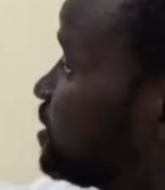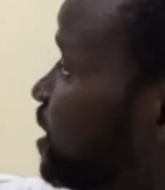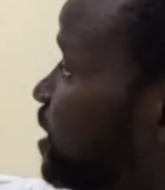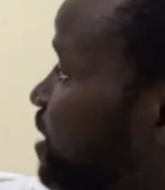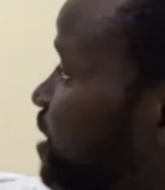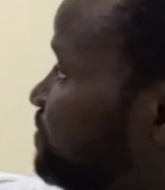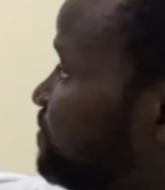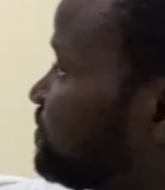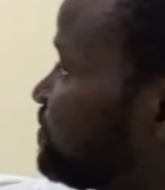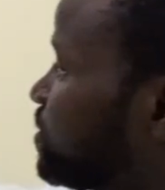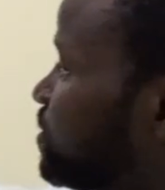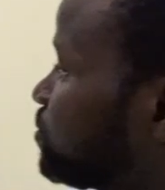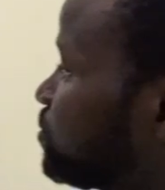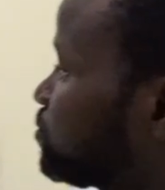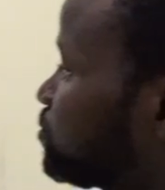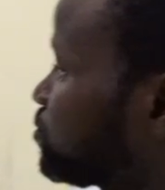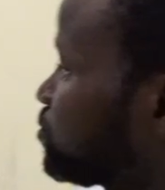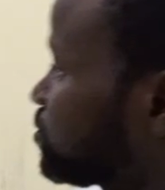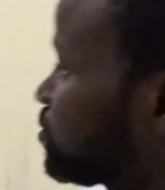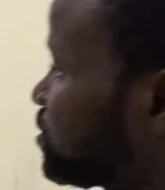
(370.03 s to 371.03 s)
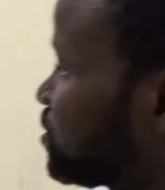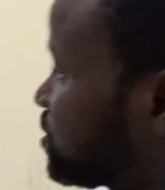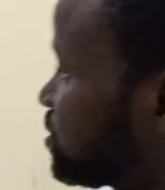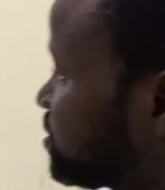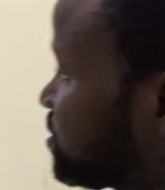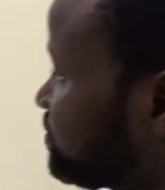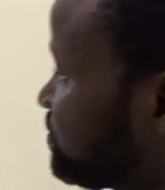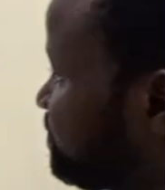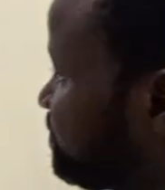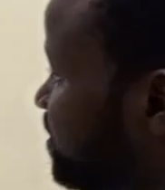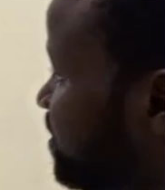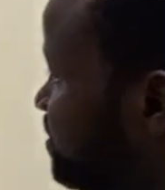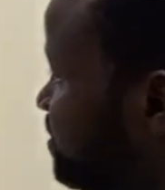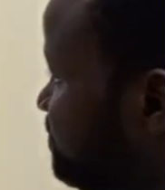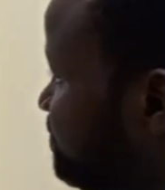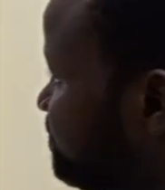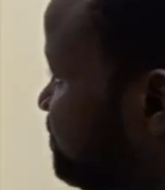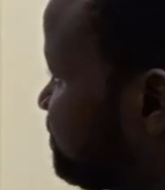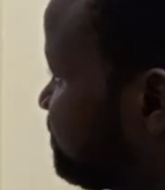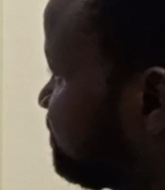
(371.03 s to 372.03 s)
F now. So
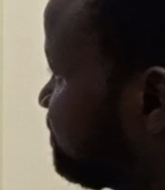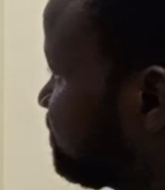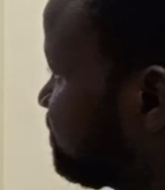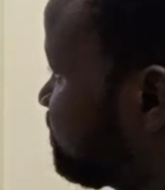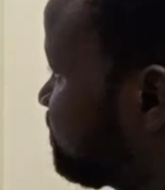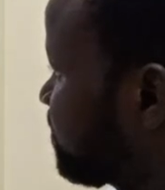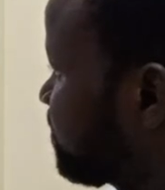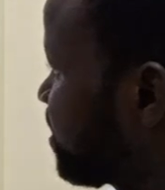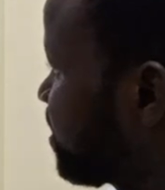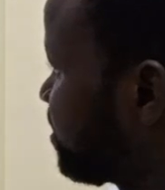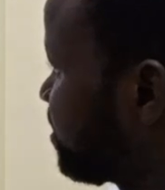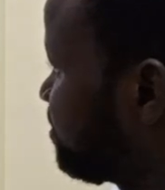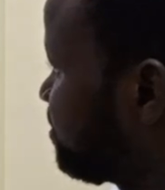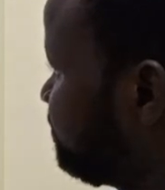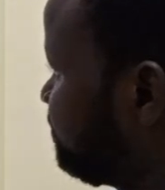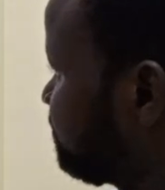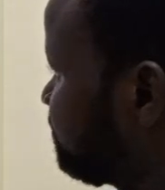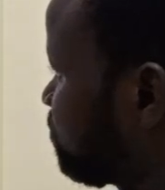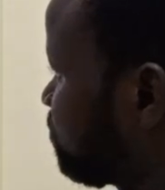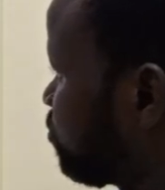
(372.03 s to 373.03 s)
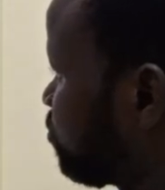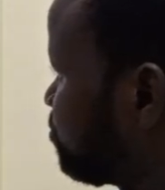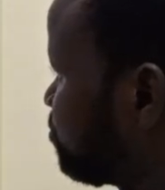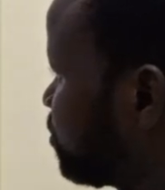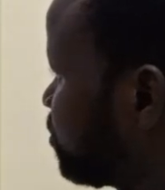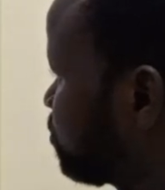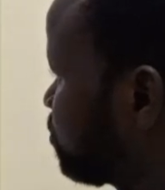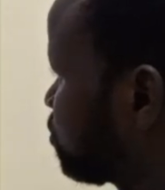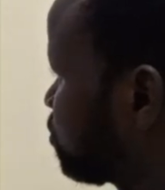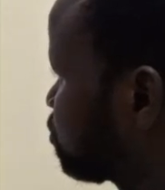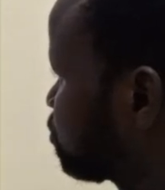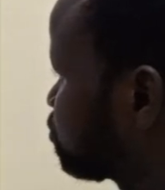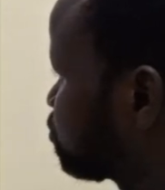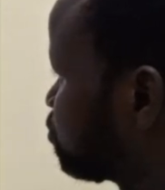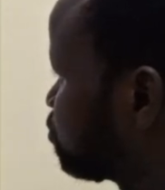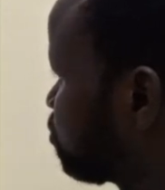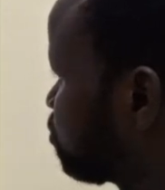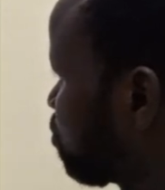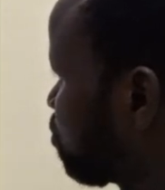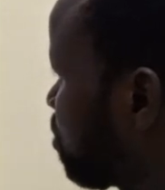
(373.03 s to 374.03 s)
65 F will be equals
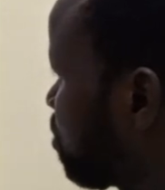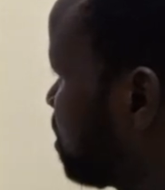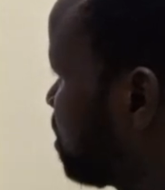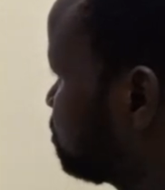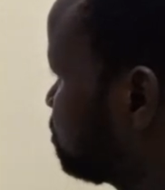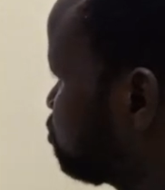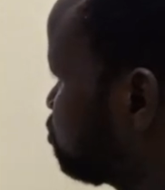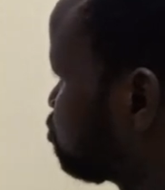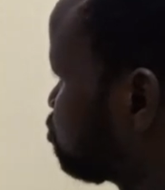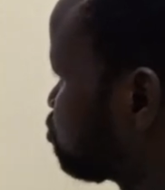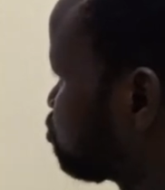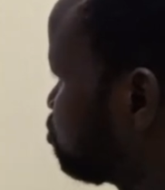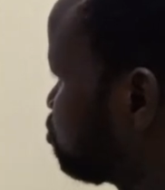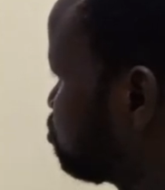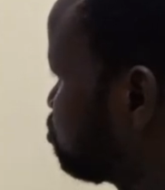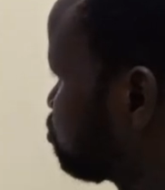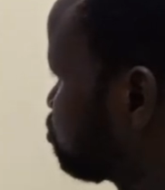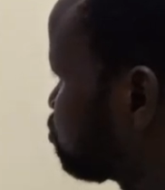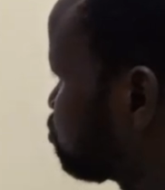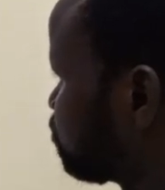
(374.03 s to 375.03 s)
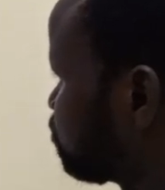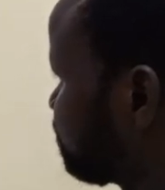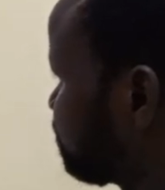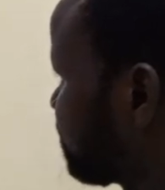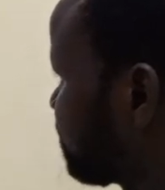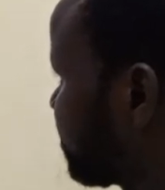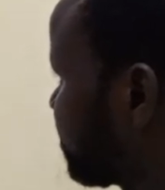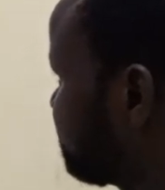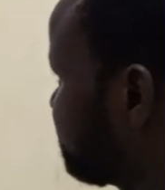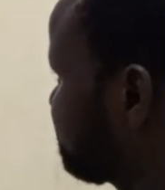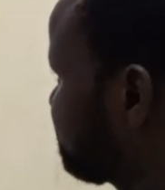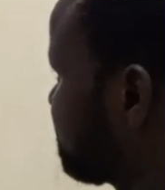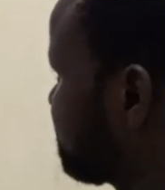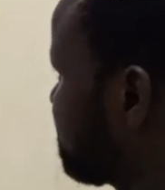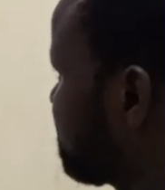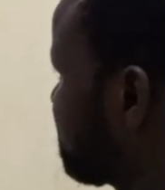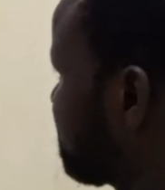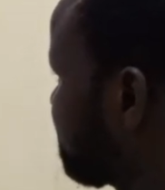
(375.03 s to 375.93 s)
to 1225